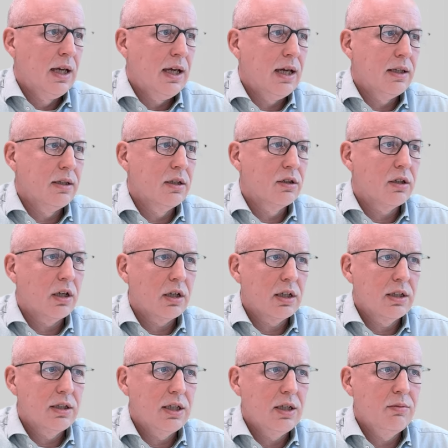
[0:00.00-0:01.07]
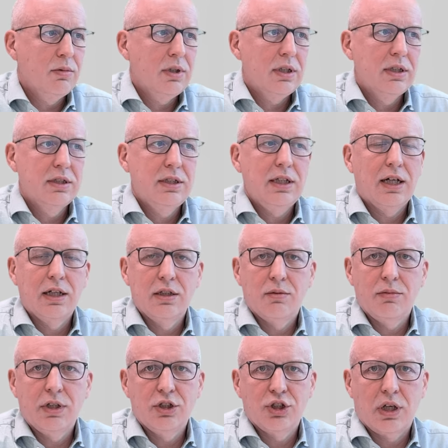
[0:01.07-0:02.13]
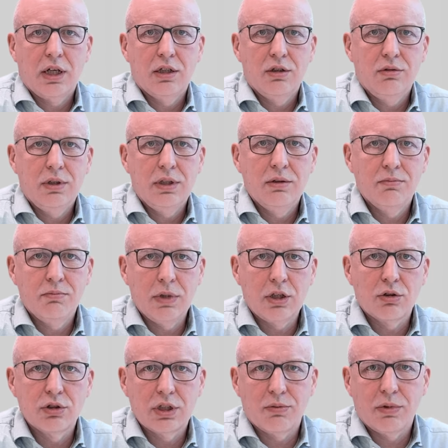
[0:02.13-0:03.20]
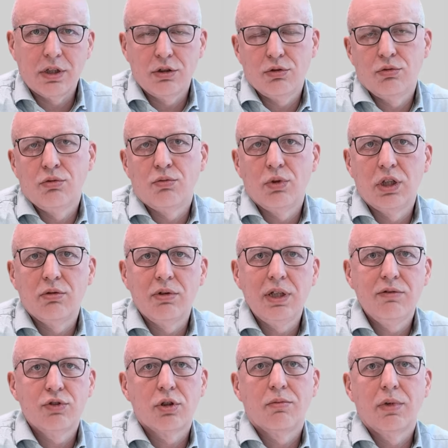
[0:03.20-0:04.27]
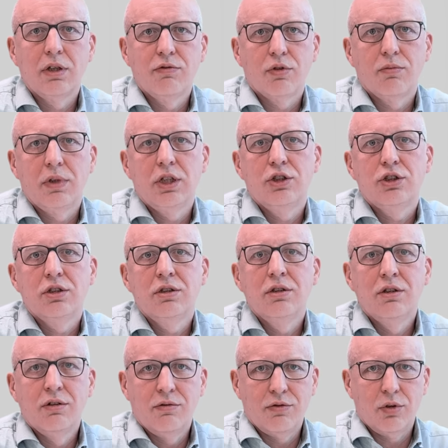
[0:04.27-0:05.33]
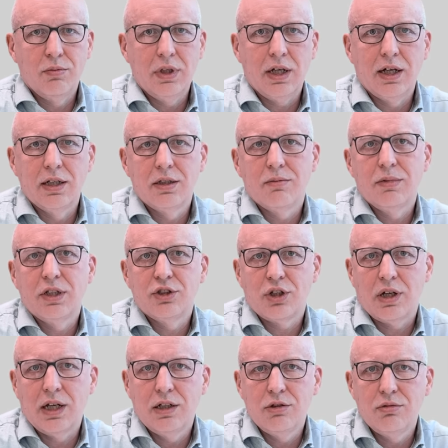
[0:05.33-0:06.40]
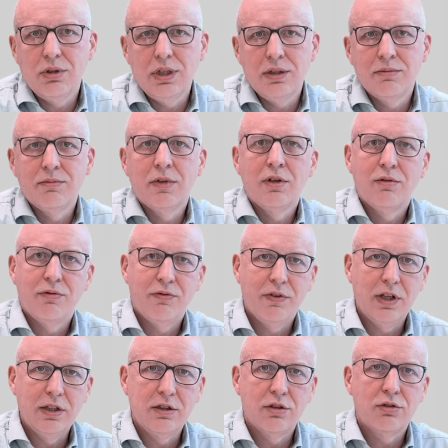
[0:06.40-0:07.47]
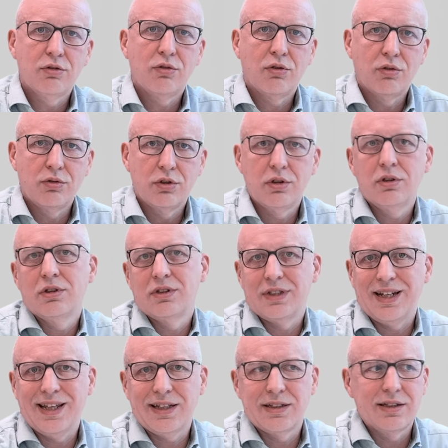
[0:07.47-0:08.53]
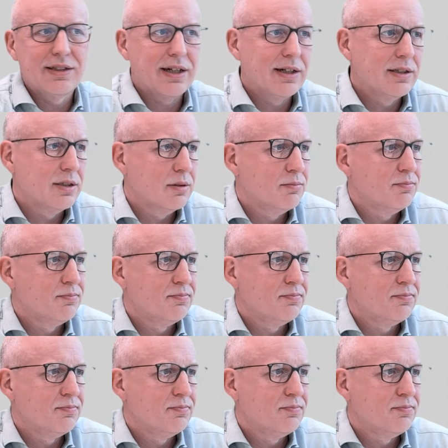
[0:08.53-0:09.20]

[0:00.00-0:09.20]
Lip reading: And the target table is the item ledger entry because I want to retrieve some information from the item ledger entry filtered on the selected item.